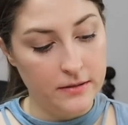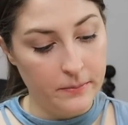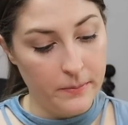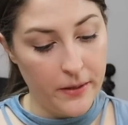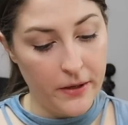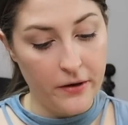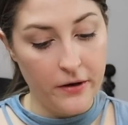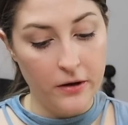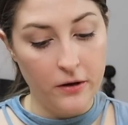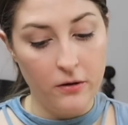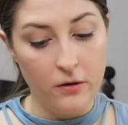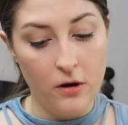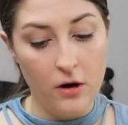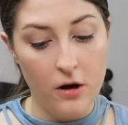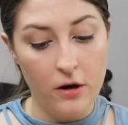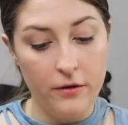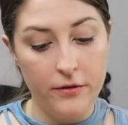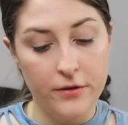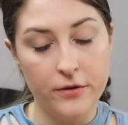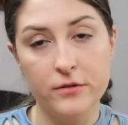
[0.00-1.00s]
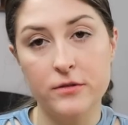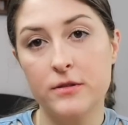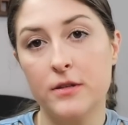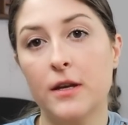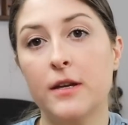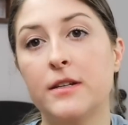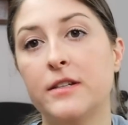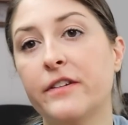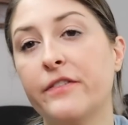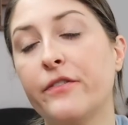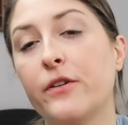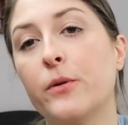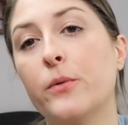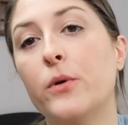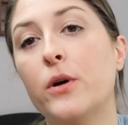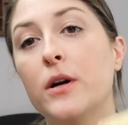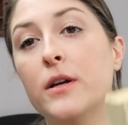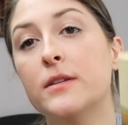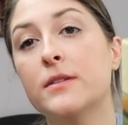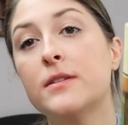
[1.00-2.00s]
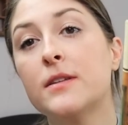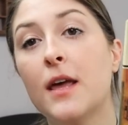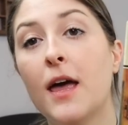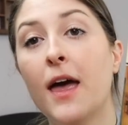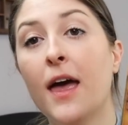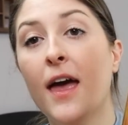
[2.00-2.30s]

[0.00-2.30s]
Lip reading: Imperial, all those different ones.